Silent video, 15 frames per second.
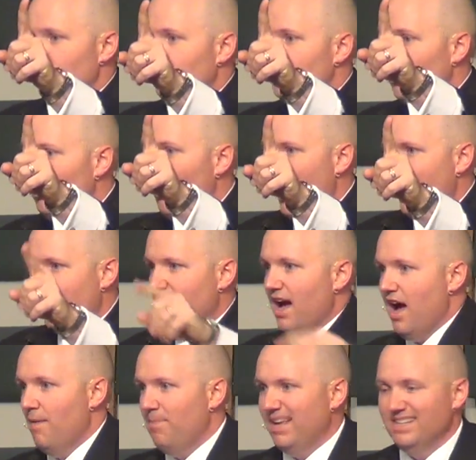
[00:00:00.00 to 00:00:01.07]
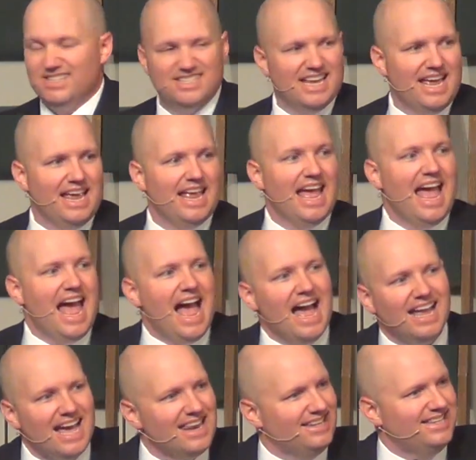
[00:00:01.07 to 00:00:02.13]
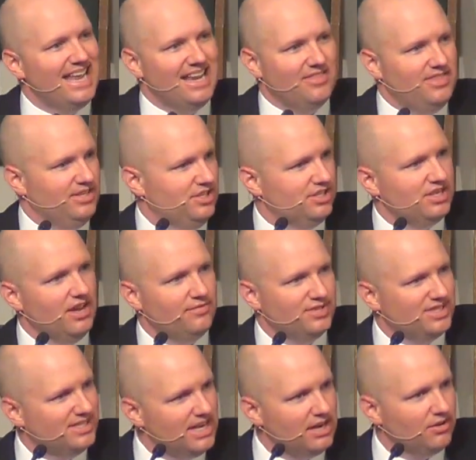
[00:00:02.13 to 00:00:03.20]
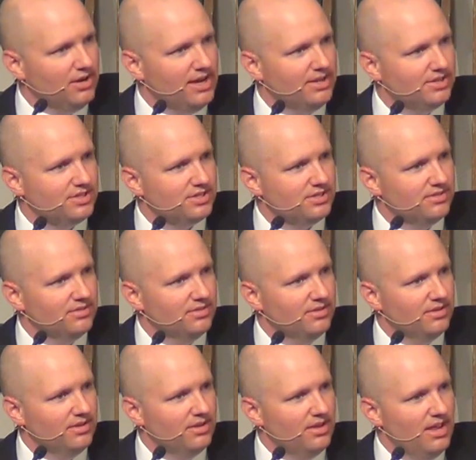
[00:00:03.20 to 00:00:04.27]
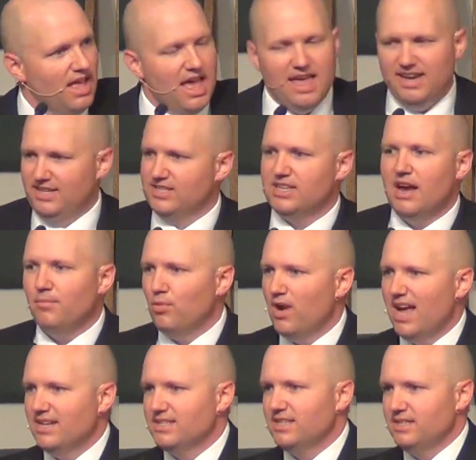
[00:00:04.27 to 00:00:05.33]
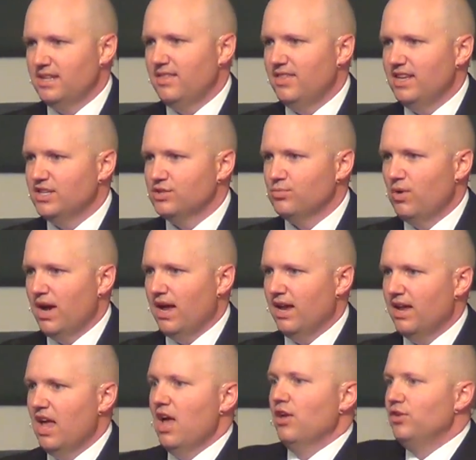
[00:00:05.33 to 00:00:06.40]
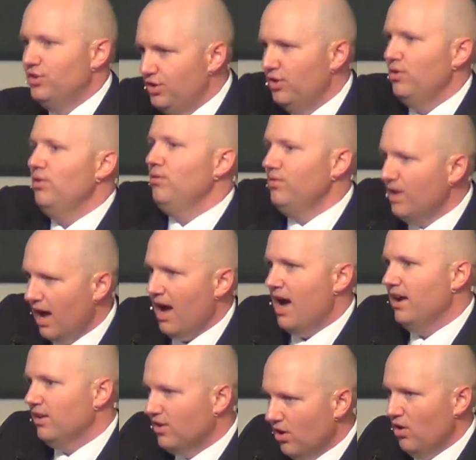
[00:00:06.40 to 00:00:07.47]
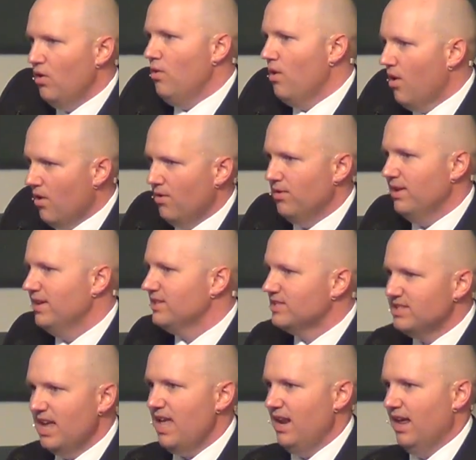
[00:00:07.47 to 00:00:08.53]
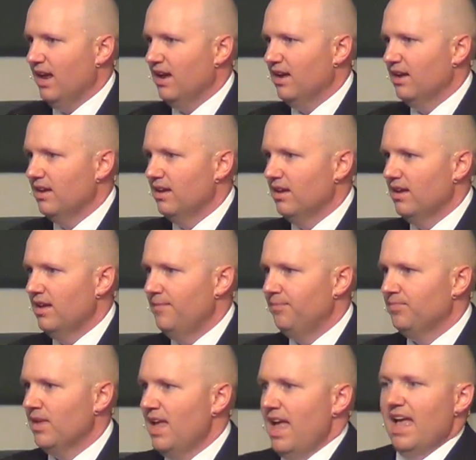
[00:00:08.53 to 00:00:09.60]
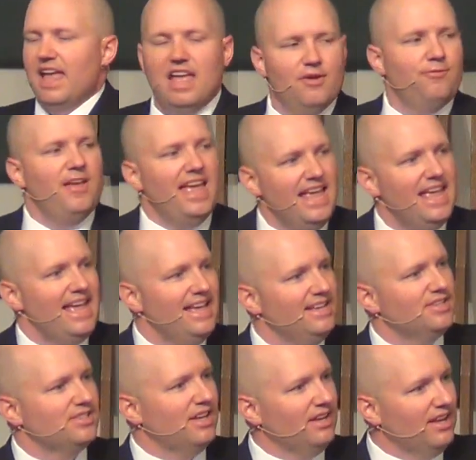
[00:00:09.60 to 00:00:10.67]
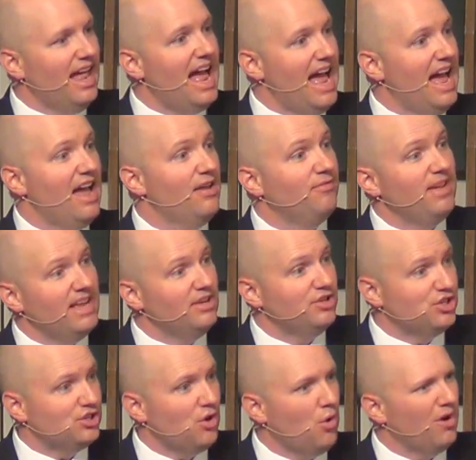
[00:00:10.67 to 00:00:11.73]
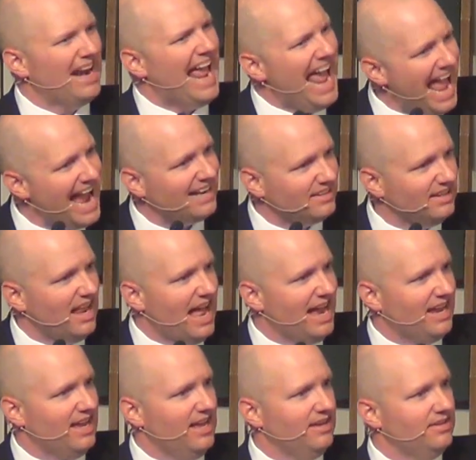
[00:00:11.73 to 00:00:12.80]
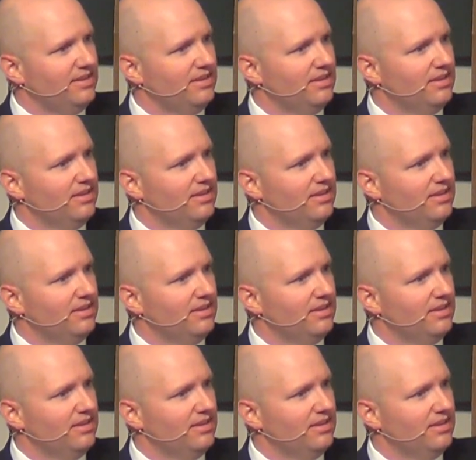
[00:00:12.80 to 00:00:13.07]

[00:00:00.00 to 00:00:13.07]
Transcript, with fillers: you to wake up and say, I got to take this stuff serious. And he summarizes it this way Do not go on sinning. If he is alive, in short, act like it.